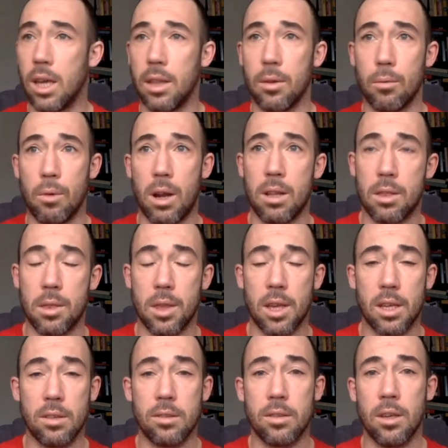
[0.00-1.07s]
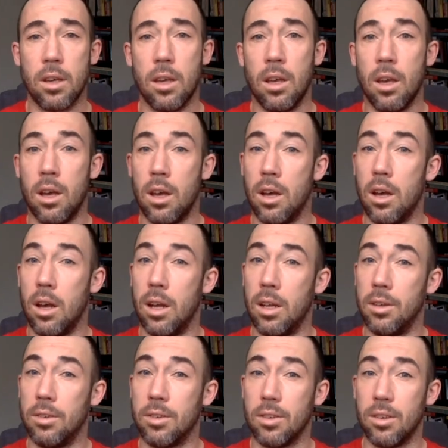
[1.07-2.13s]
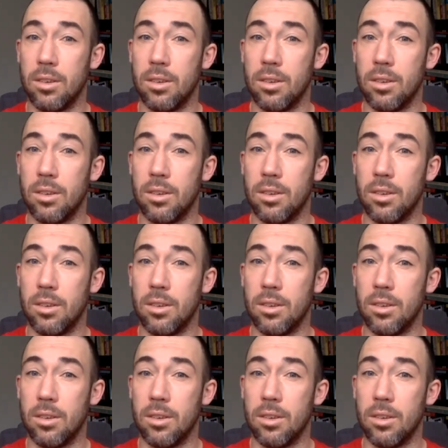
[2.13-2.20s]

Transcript: the right things and